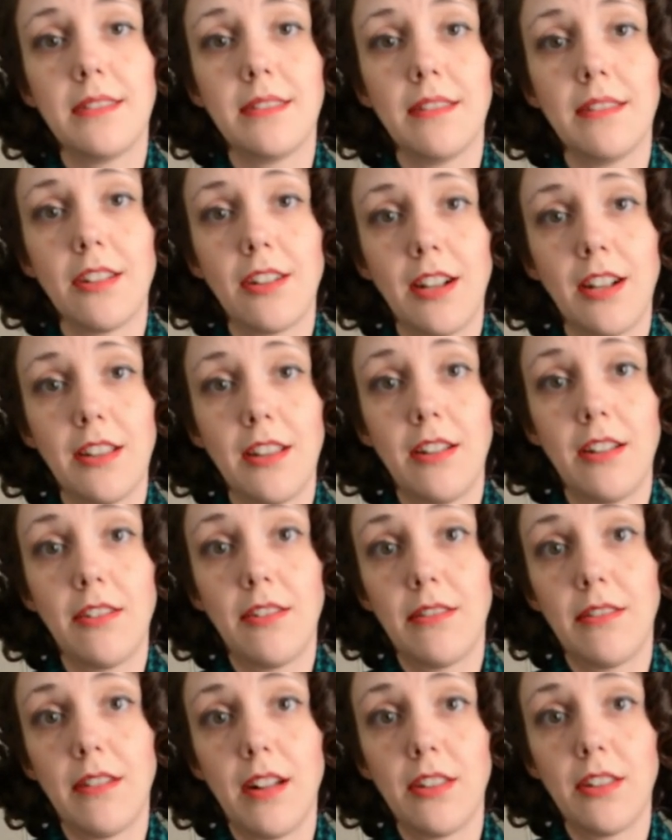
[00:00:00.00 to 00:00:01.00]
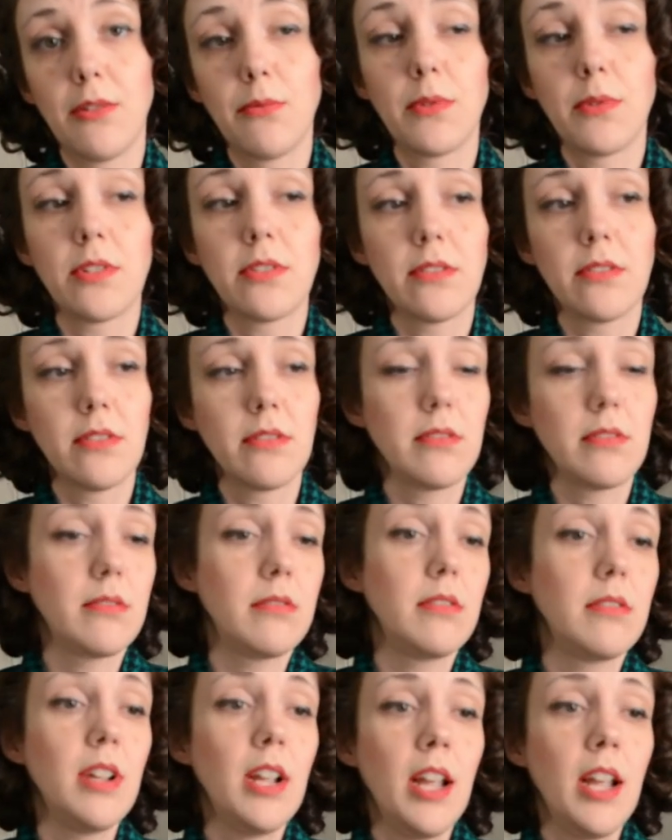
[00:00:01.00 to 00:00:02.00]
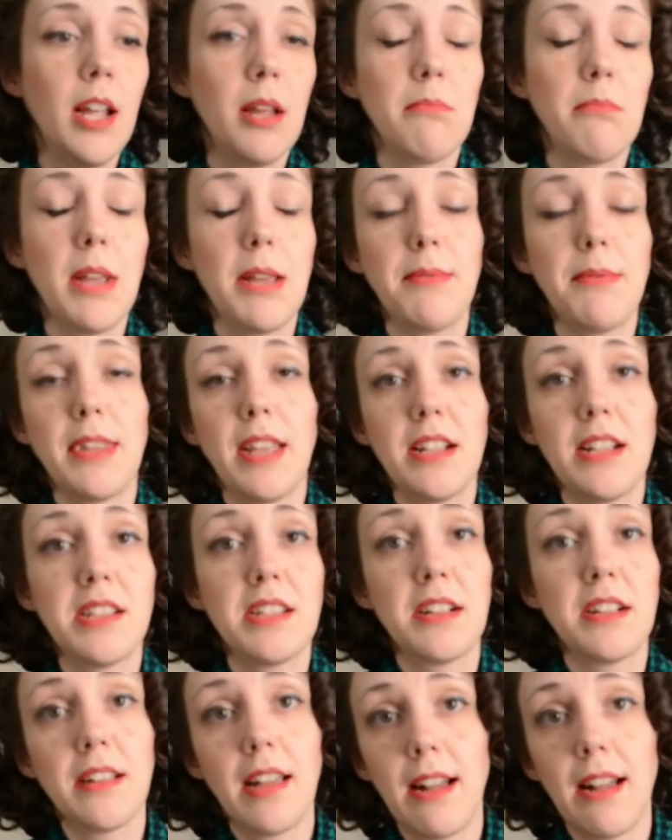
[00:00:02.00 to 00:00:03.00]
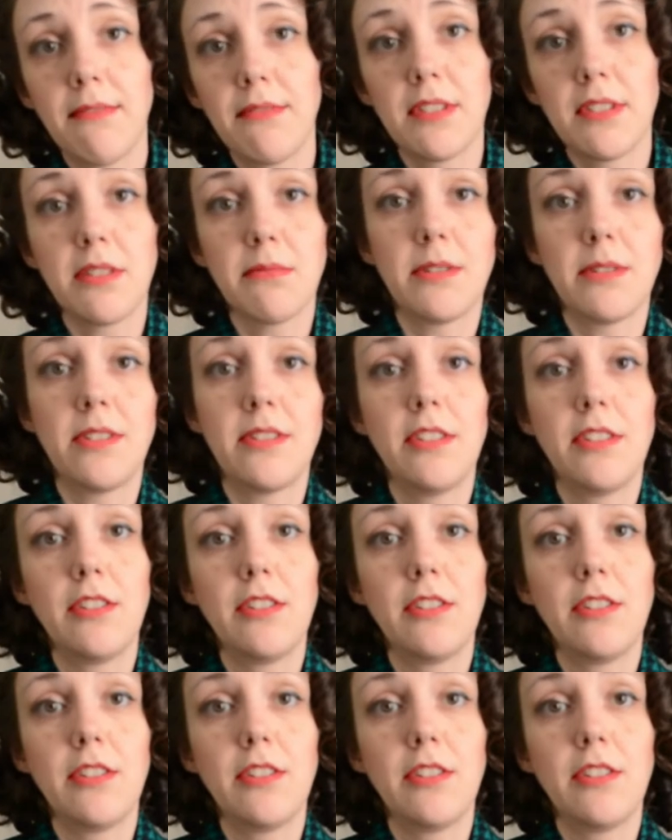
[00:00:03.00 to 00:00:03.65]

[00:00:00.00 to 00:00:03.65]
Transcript: look at their other wools or maybe they still have this one.